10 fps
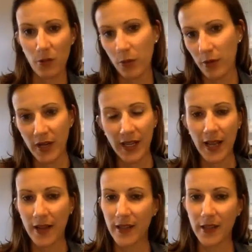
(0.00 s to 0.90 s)
or
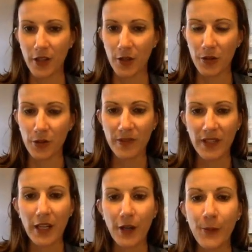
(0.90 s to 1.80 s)
again in a YouTube
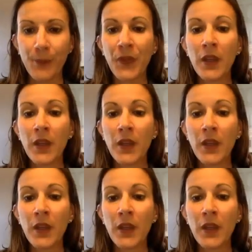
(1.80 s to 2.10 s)
video.